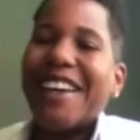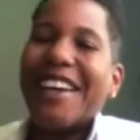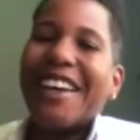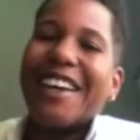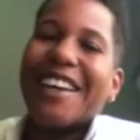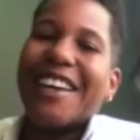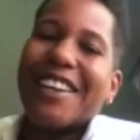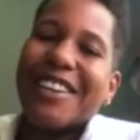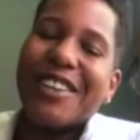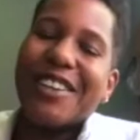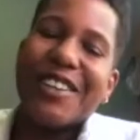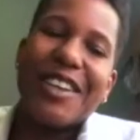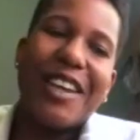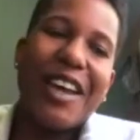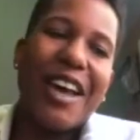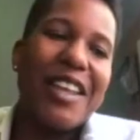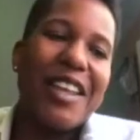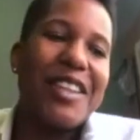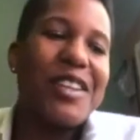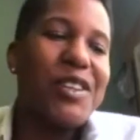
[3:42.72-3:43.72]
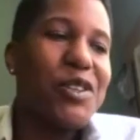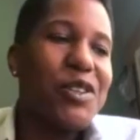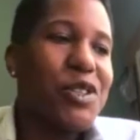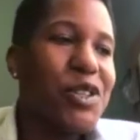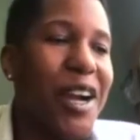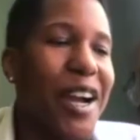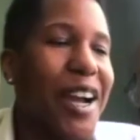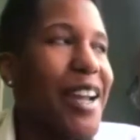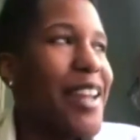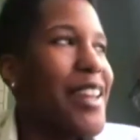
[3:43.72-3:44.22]
I think you're
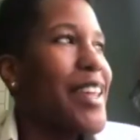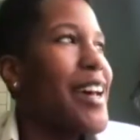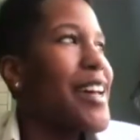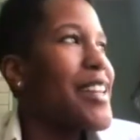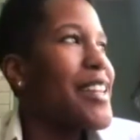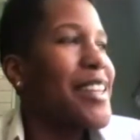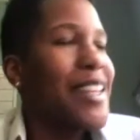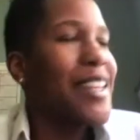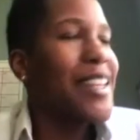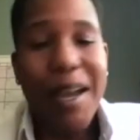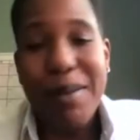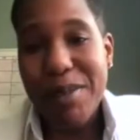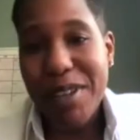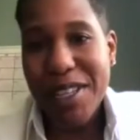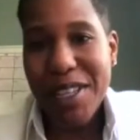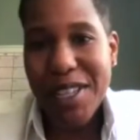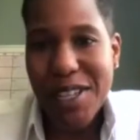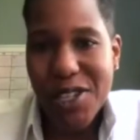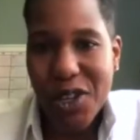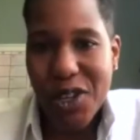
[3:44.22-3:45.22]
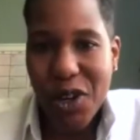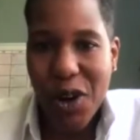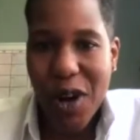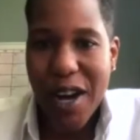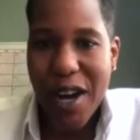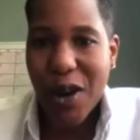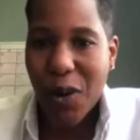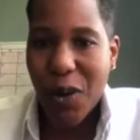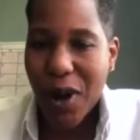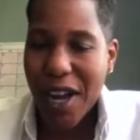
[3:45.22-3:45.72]
trying that. I mean, these are
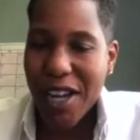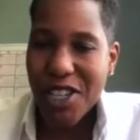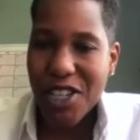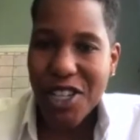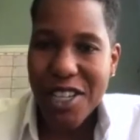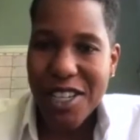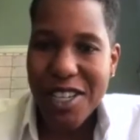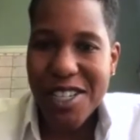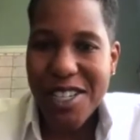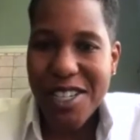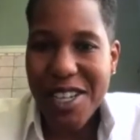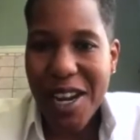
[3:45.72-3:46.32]
great questions,